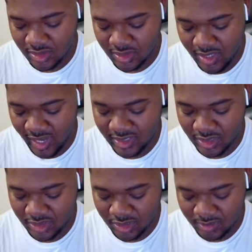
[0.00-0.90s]
Yeah, he still
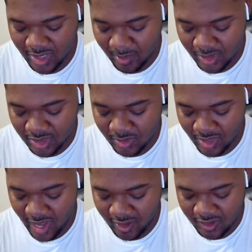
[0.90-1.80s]
took some damage. The
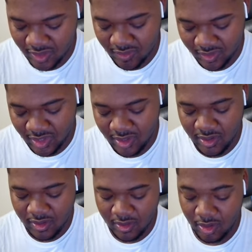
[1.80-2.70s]
active skill and everything.
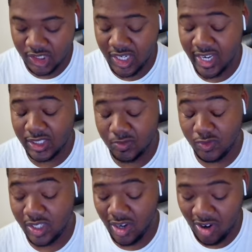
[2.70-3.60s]
Vegeta hits
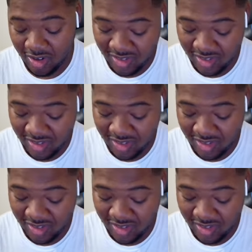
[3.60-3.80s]
really hard.